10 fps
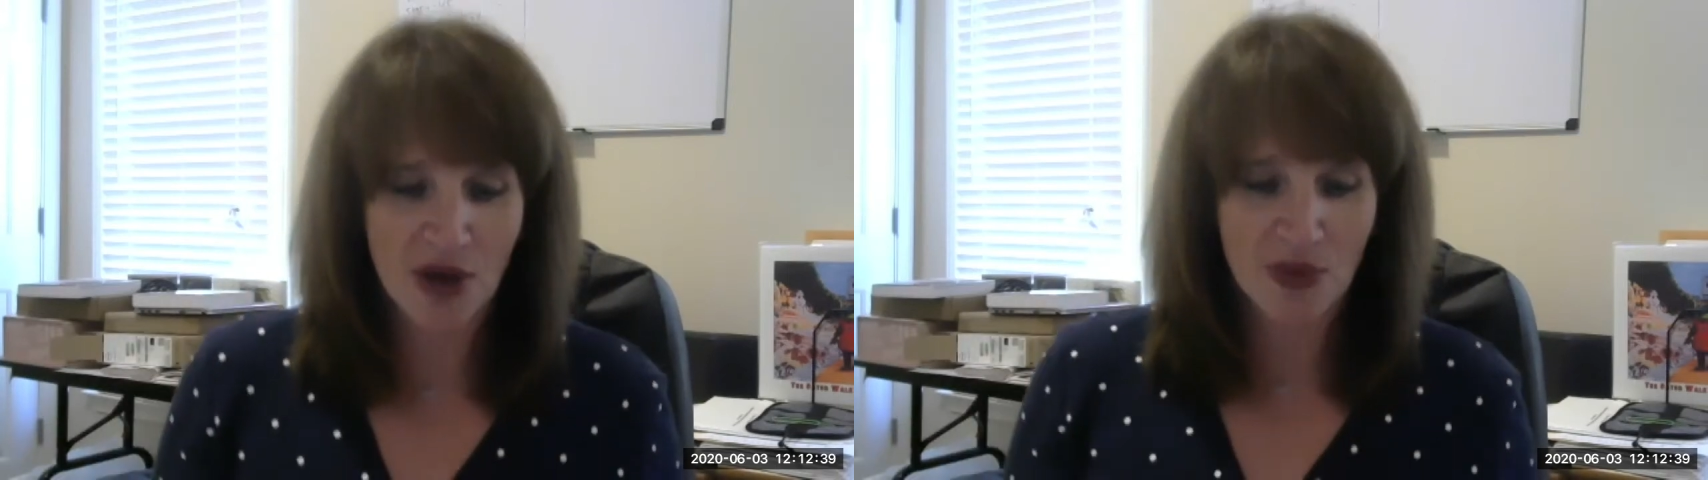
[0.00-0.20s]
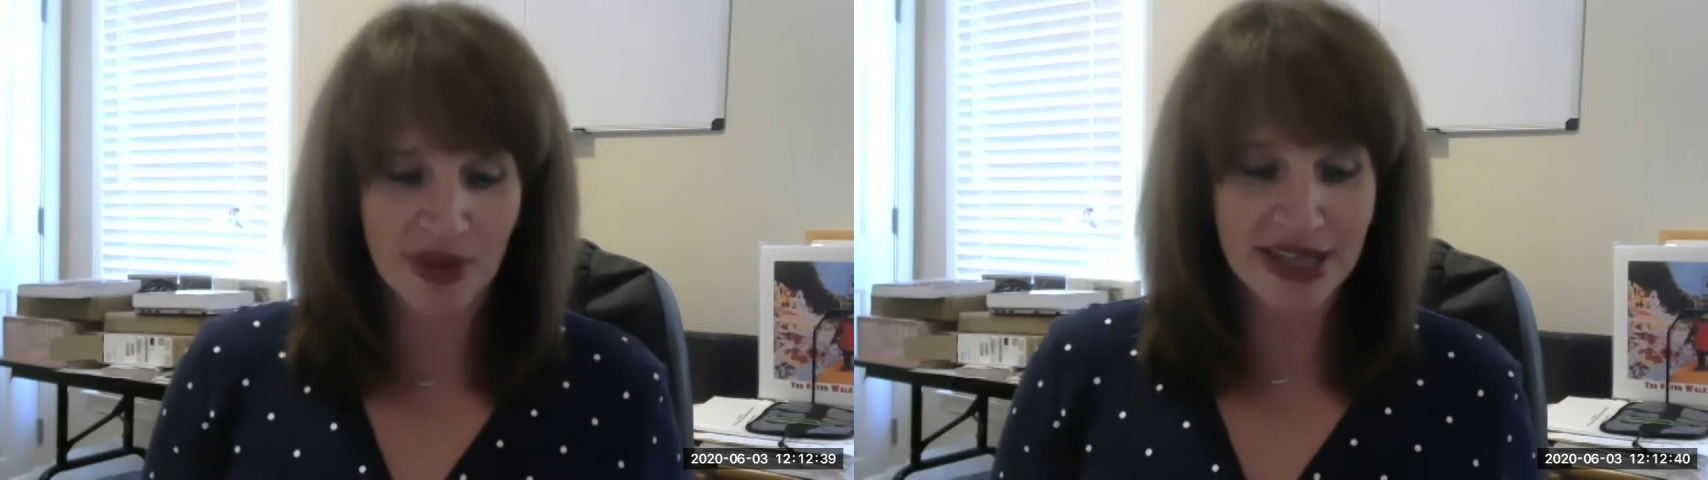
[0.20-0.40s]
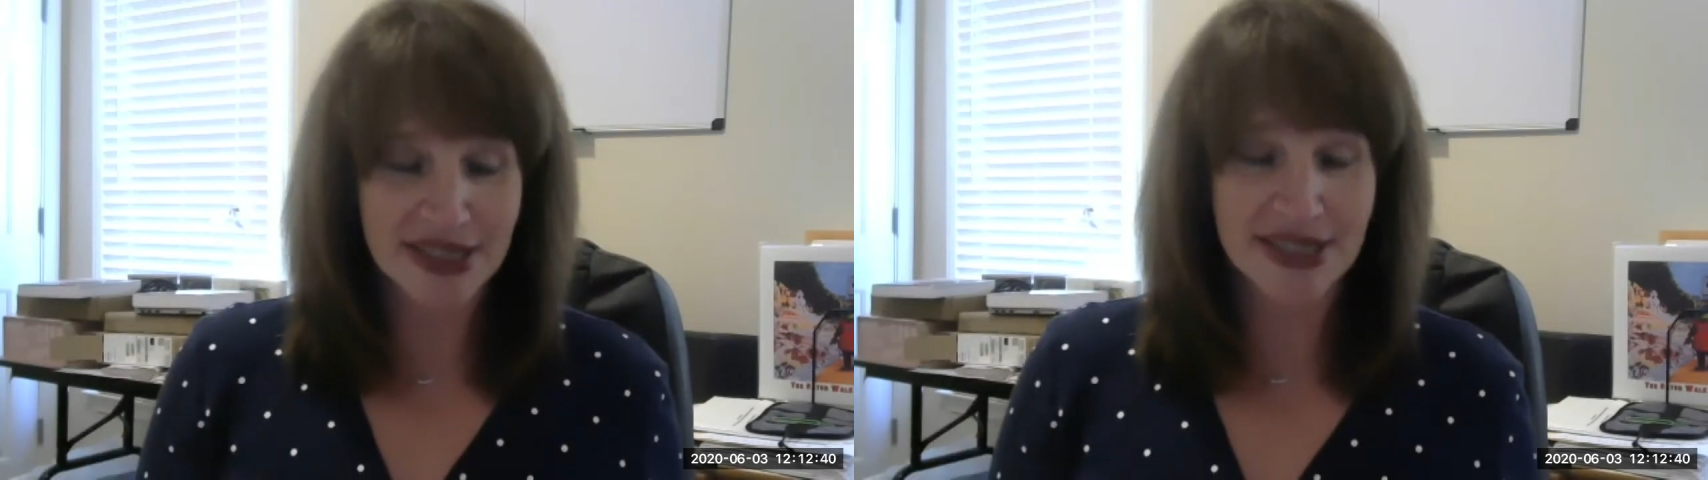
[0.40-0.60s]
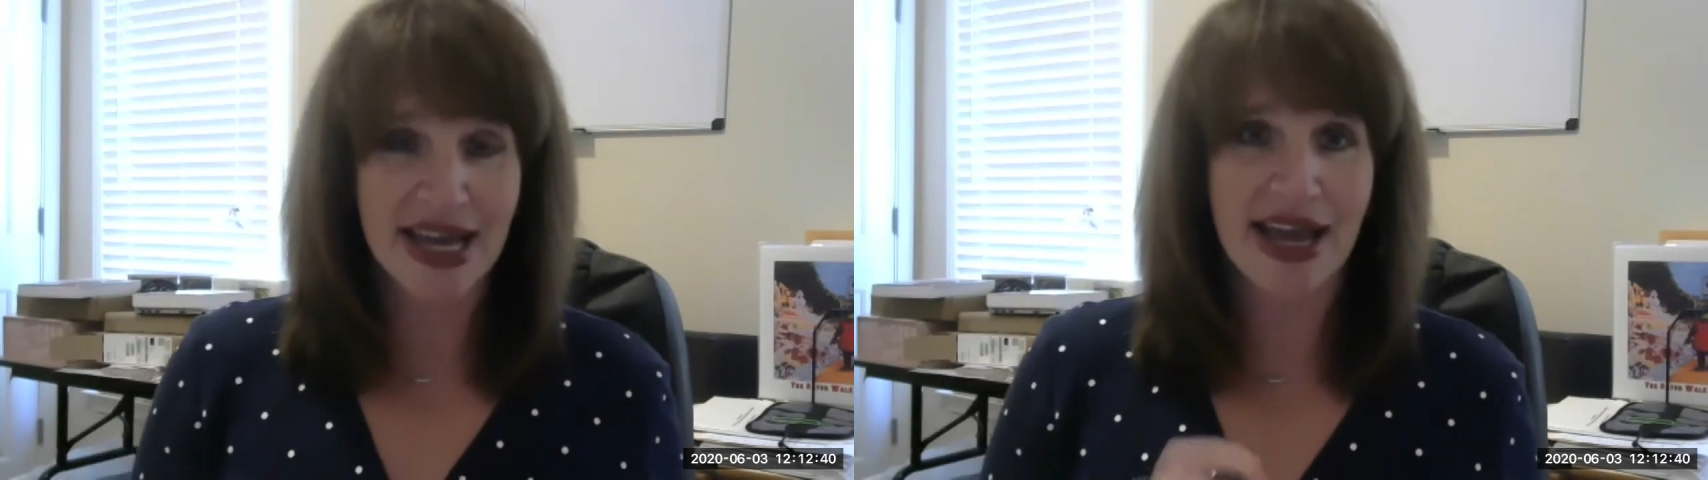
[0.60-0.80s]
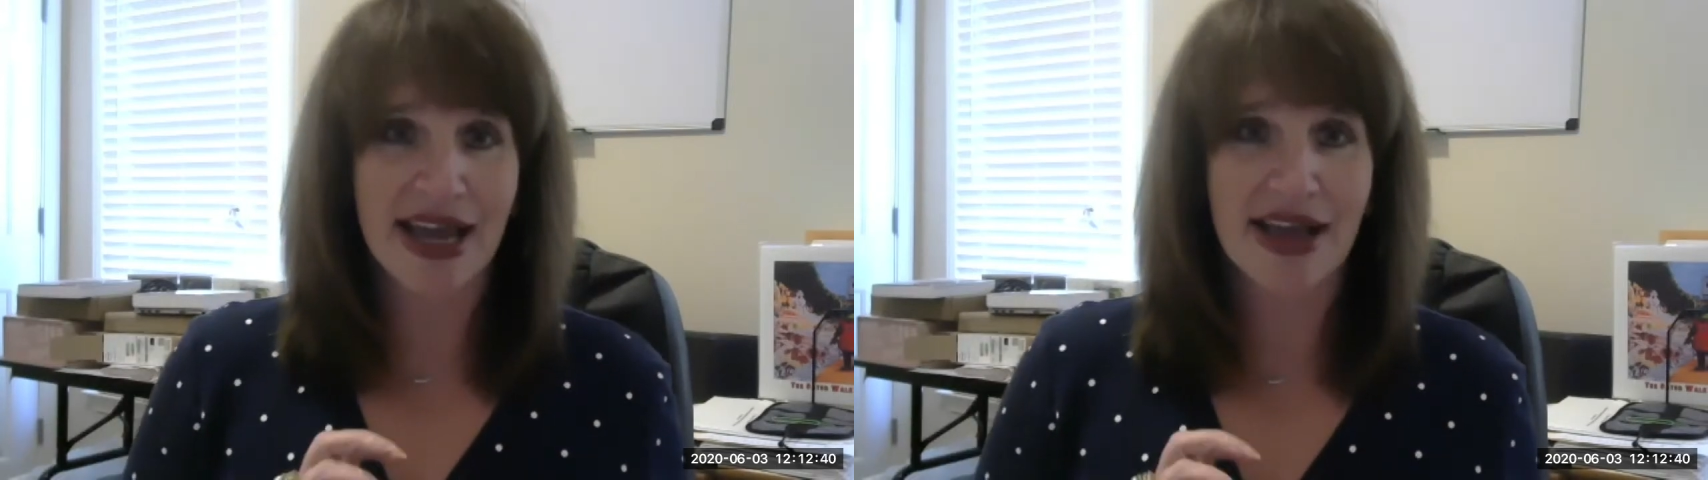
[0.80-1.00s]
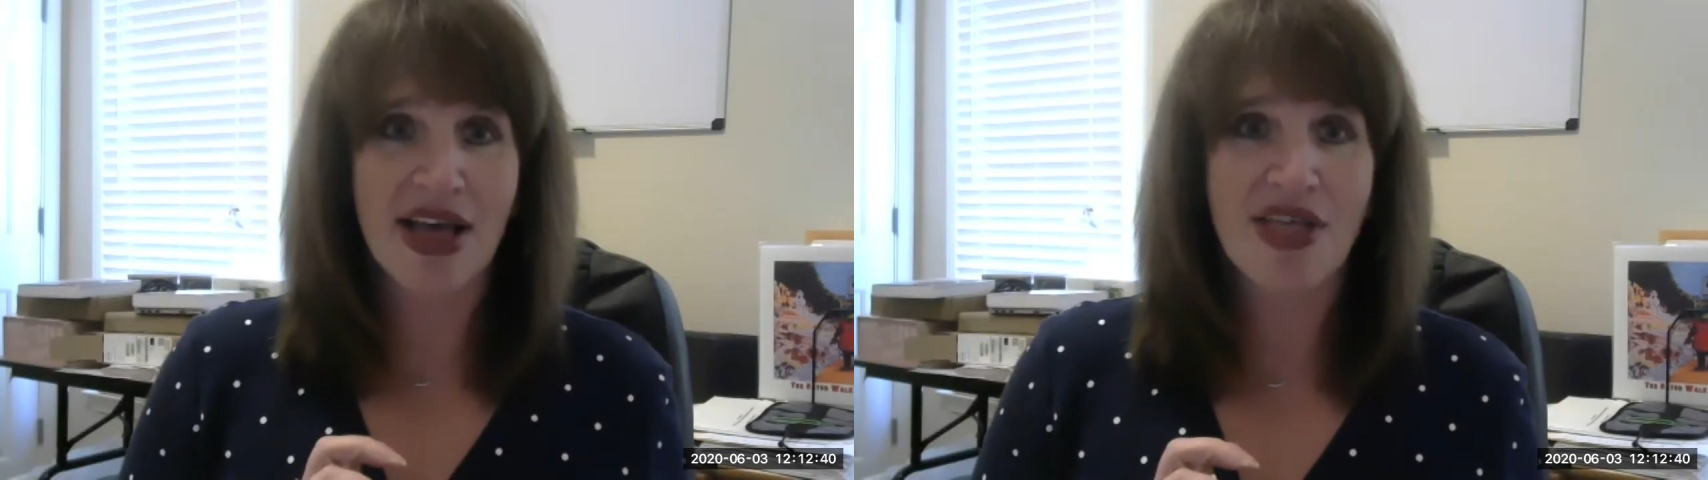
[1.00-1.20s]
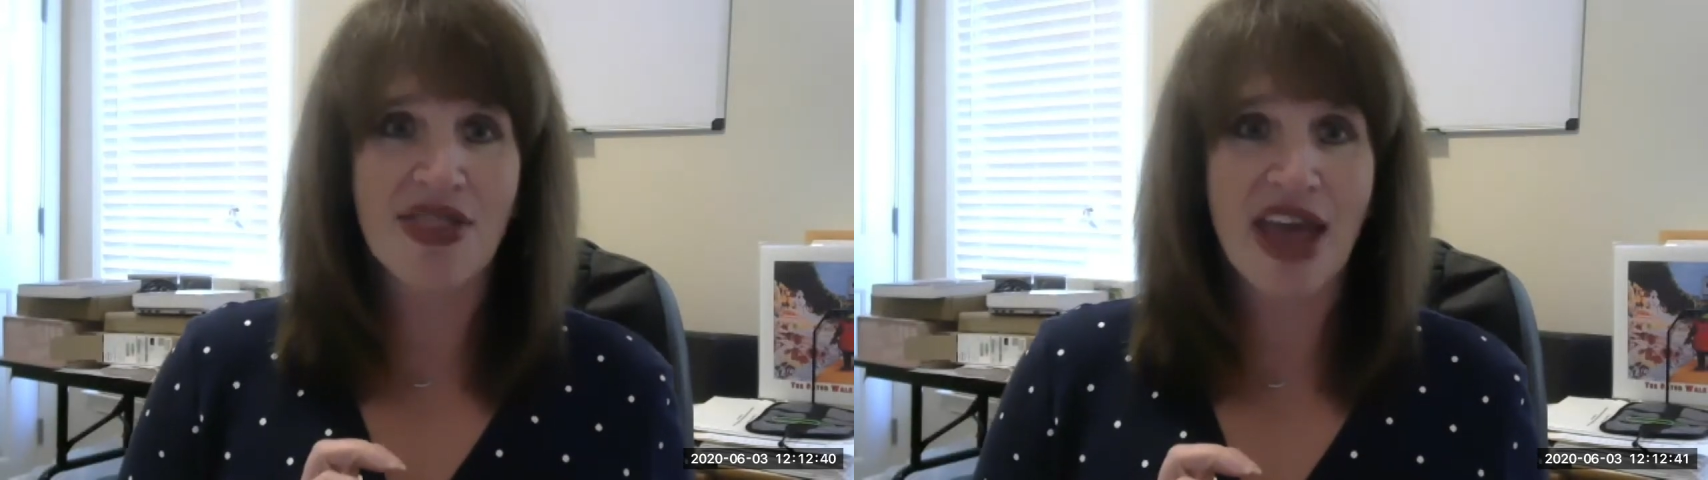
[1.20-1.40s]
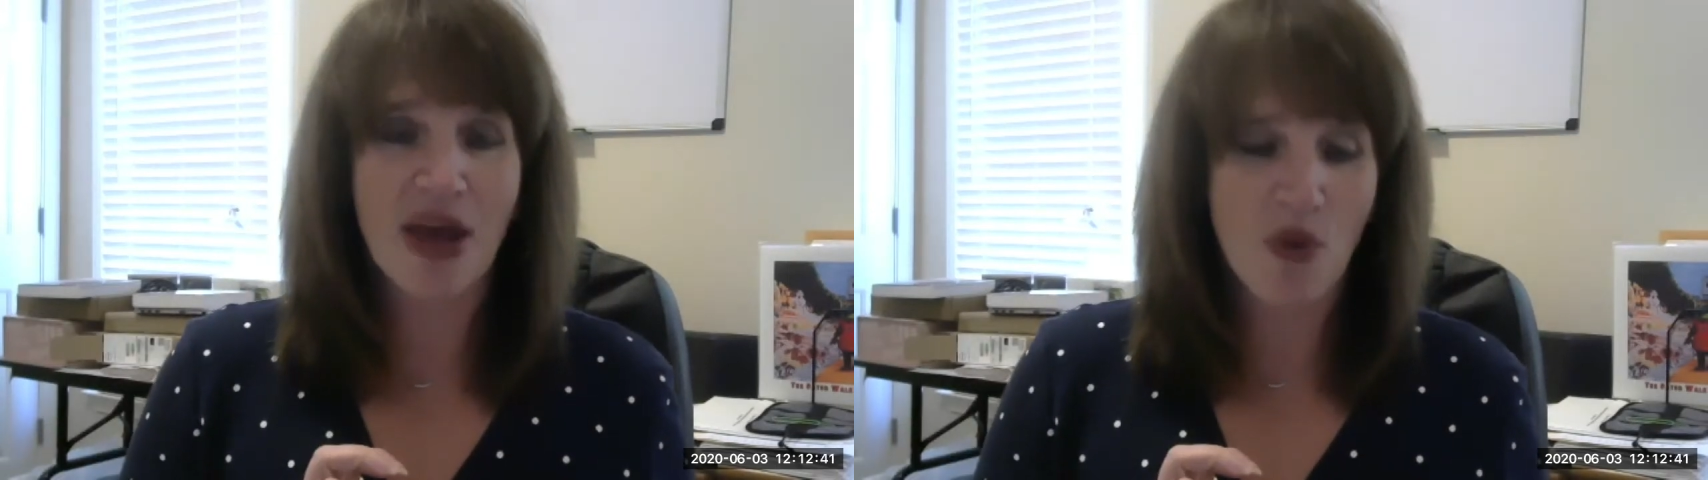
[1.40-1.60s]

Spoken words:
Well, let's say they